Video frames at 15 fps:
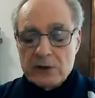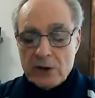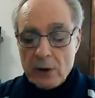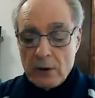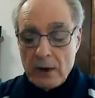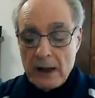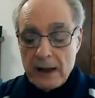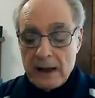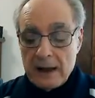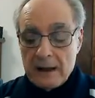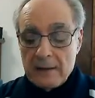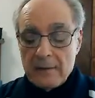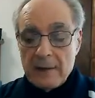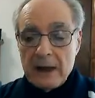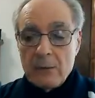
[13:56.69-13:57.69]
So
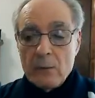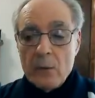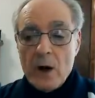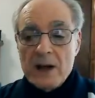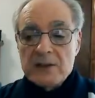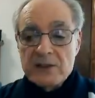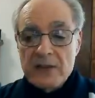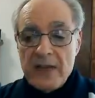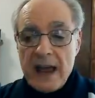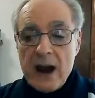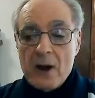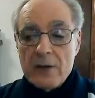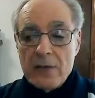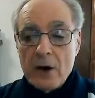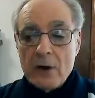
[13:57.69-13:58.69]
it was
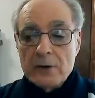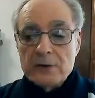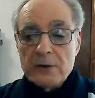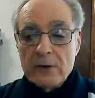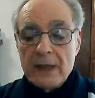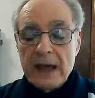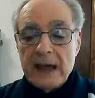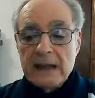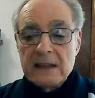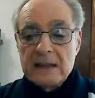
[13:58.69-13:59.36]
there, though, so they